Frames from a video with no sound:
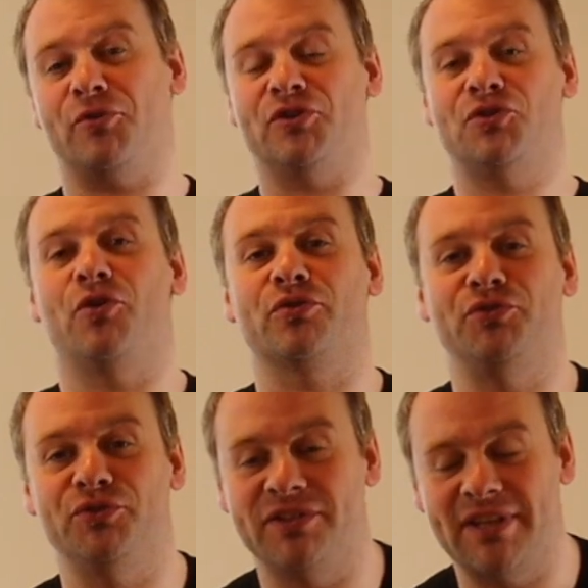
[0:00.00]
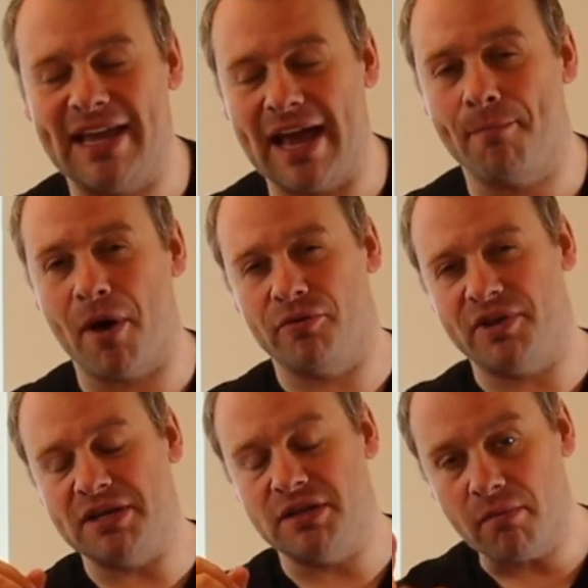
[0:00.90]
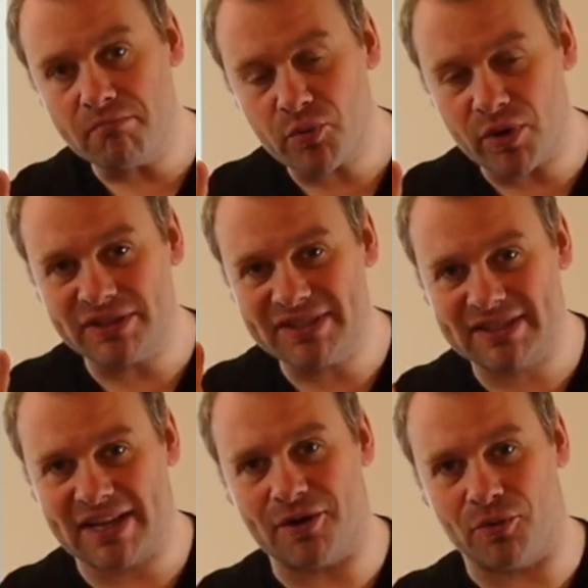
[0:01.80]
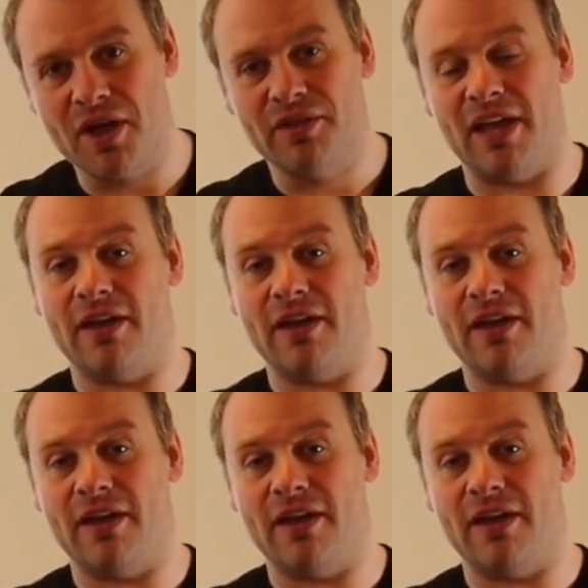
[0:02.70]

I am going to talk to you today about the number one skill